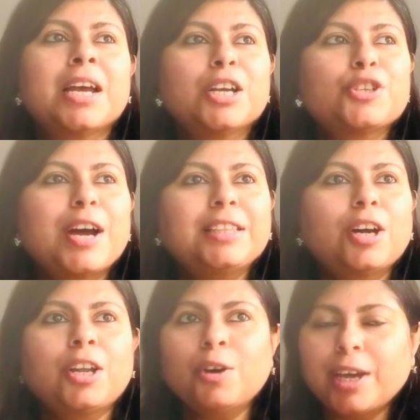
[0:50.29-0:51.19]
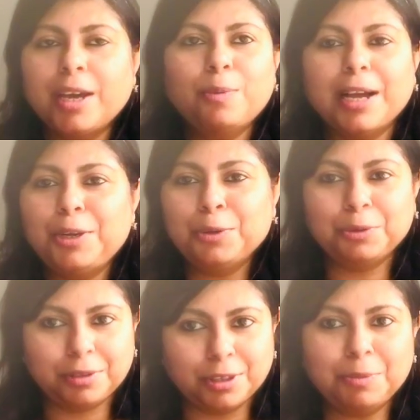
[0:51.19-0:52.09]
So I thought, okay, while
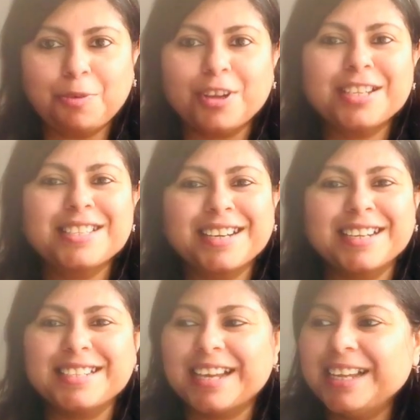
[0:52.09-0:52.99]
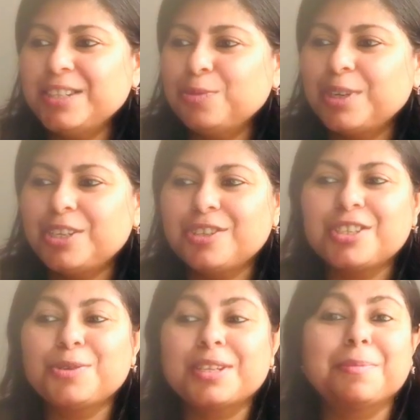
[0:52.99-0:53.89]
you know, process the content, we'll just
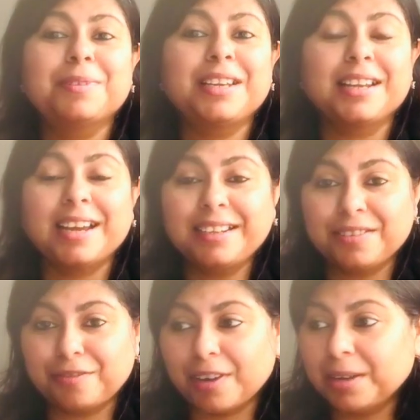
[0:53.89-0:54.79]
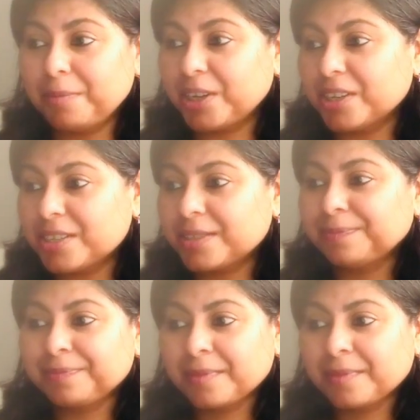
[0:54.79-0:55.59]
do something light and fun because,